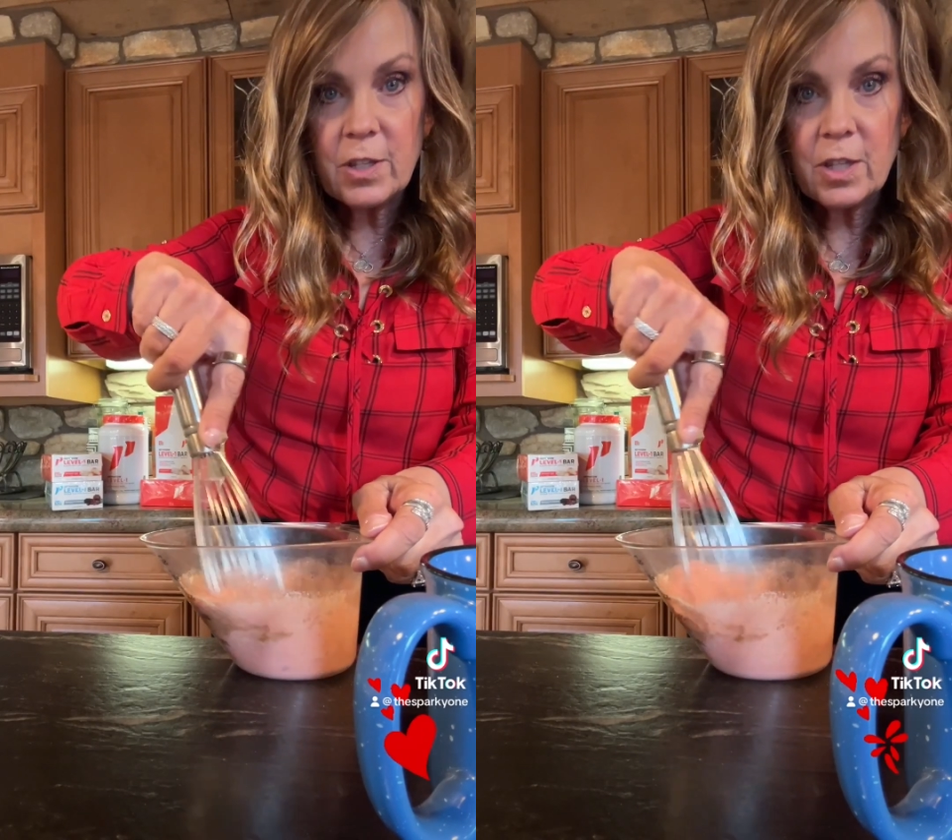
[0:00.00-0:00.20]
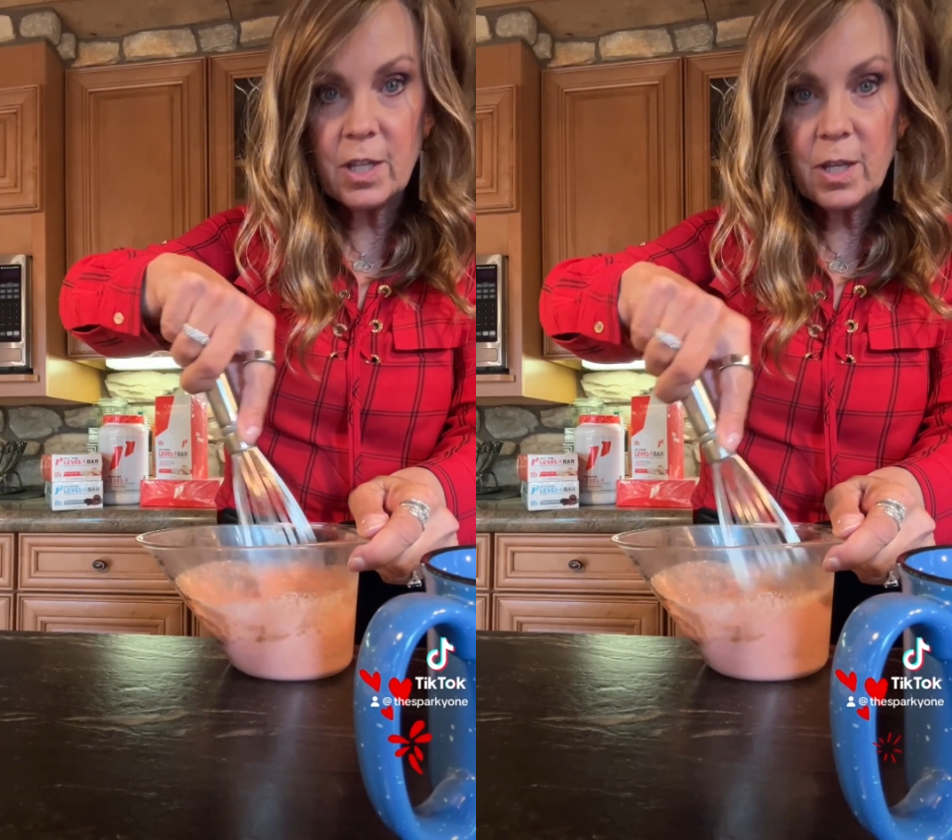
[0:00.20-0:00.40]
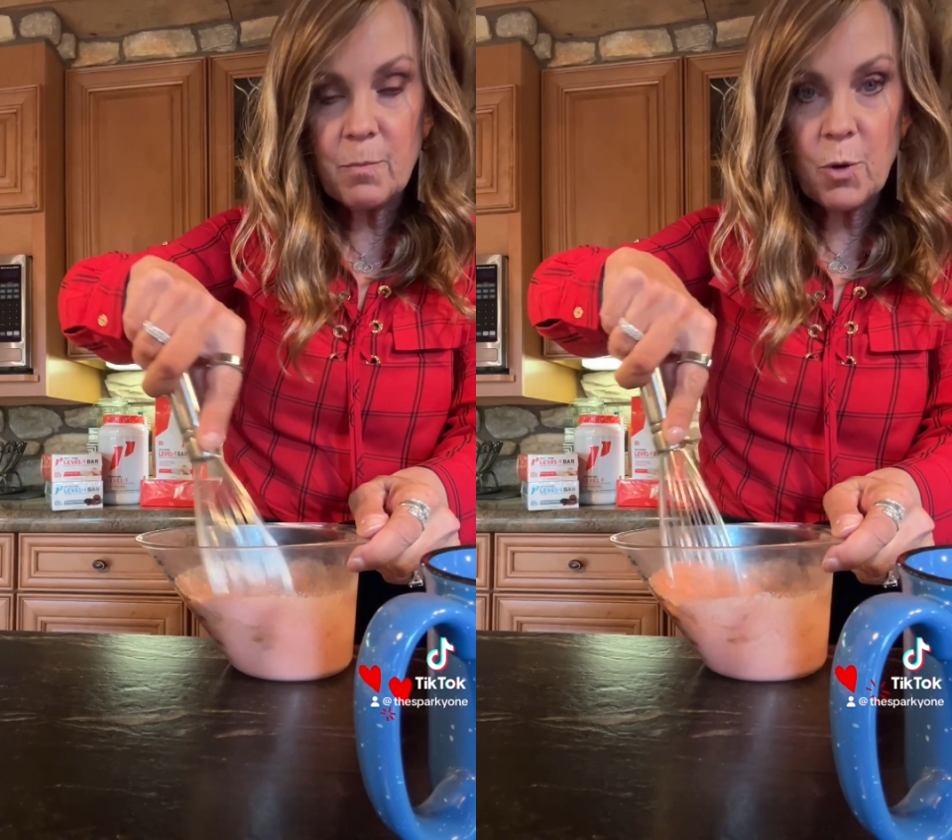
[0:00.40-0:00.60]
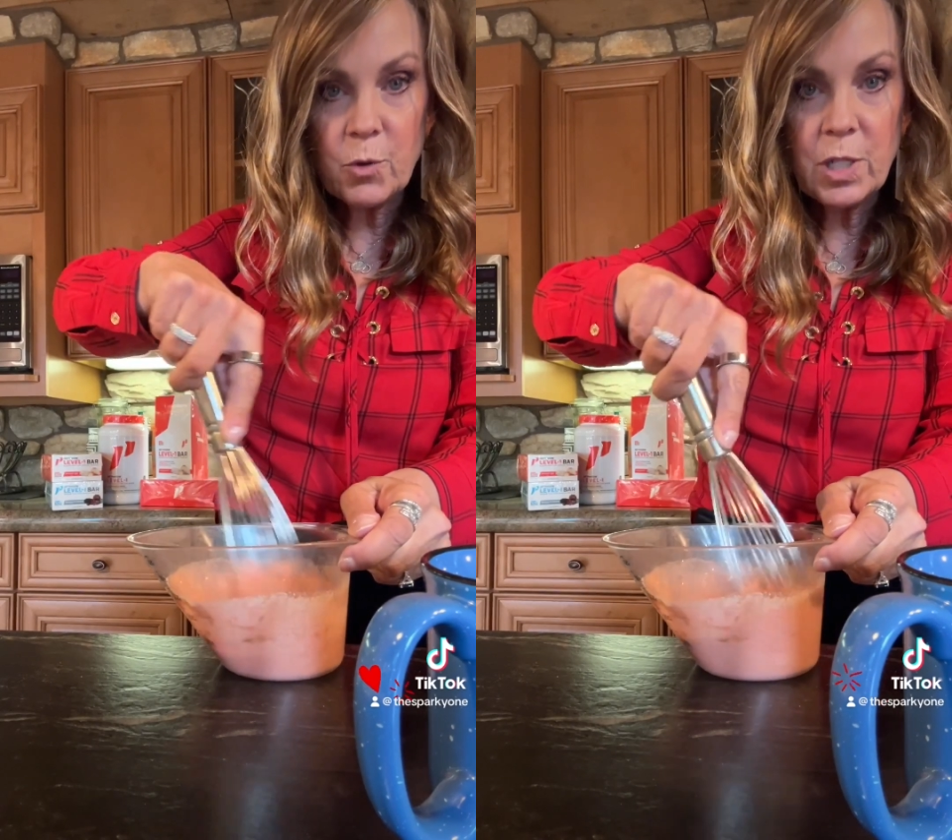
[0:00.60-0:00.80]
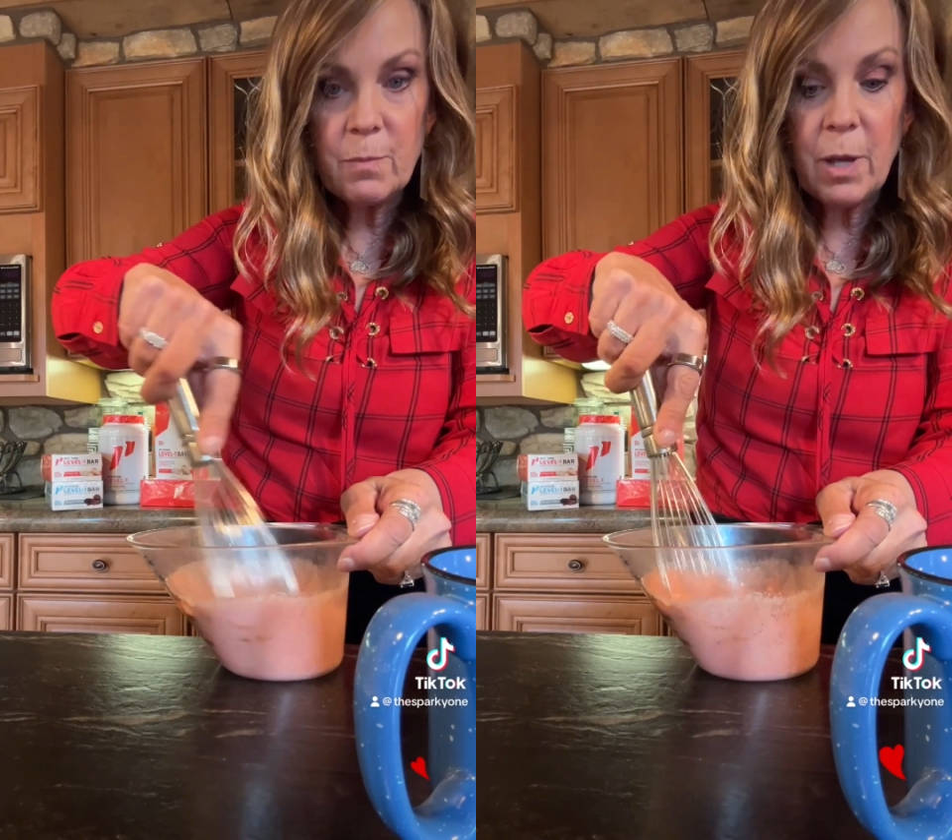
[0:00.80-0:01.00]
the
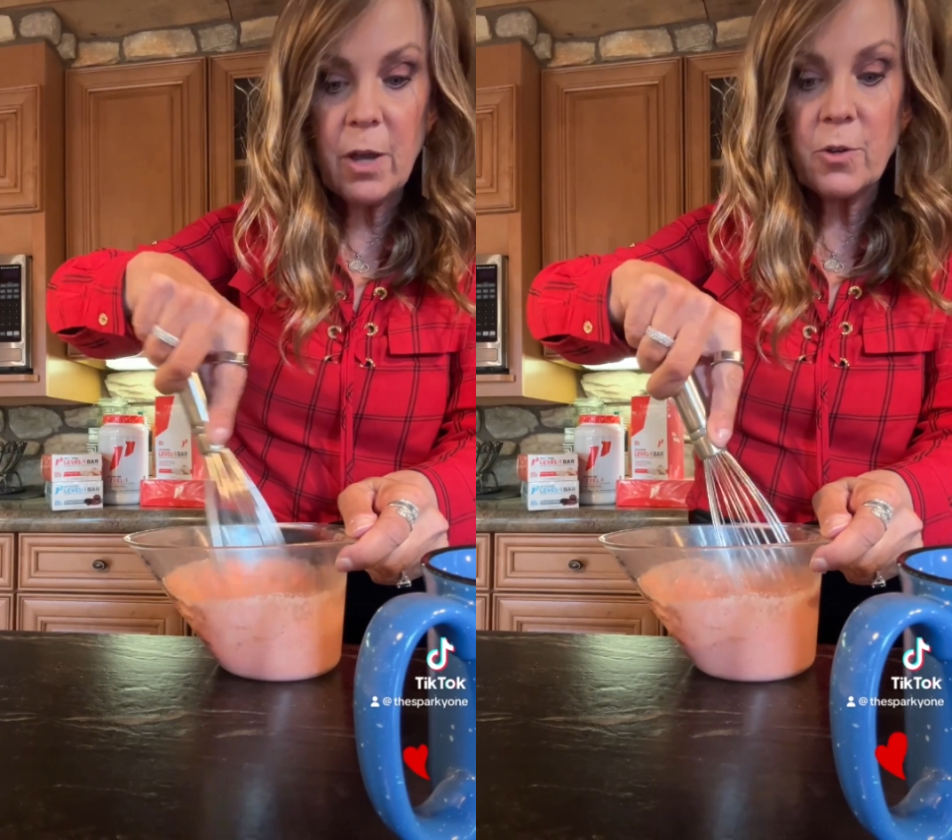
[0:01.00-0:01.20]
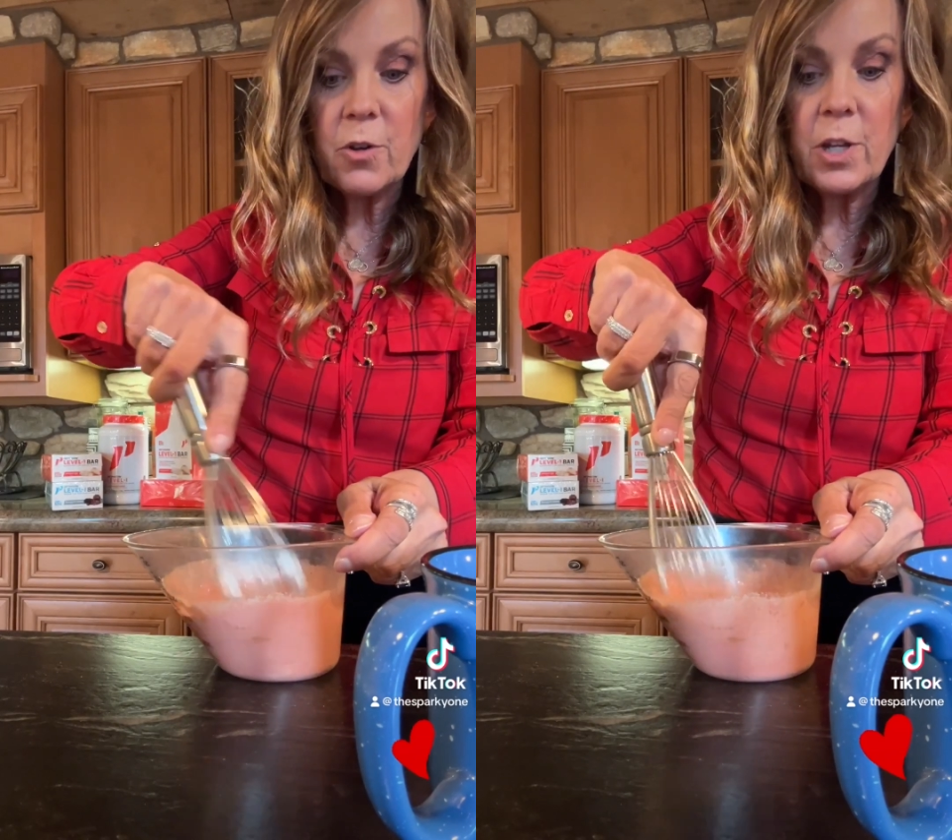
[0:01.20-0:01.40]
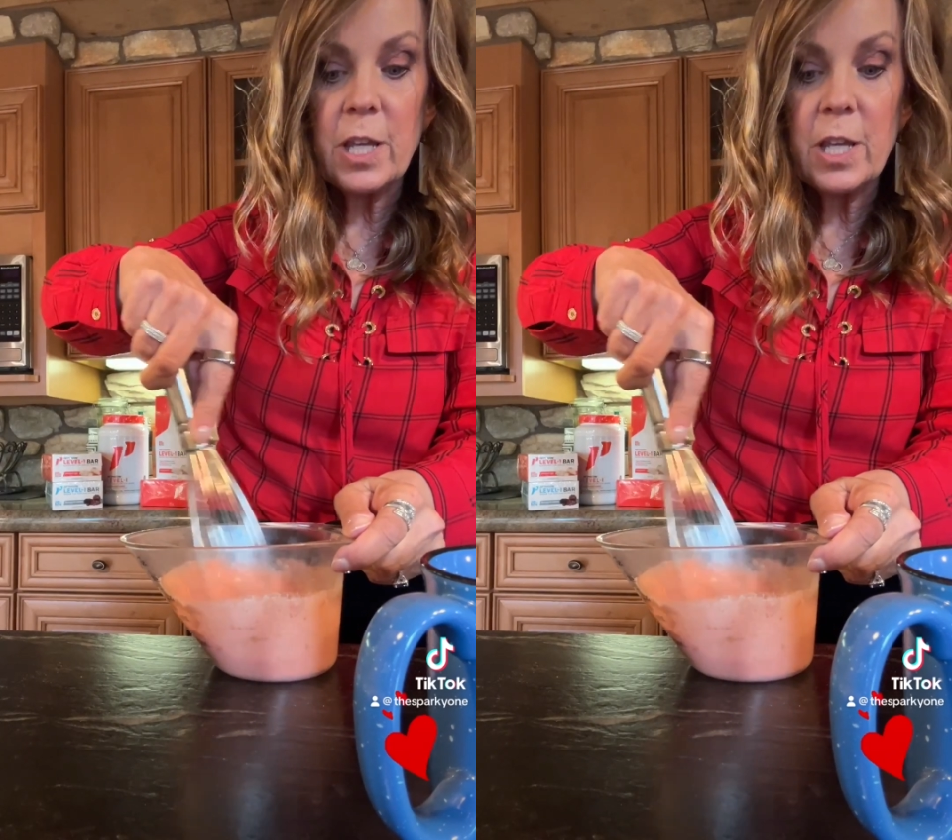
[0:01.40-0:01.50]
protein powder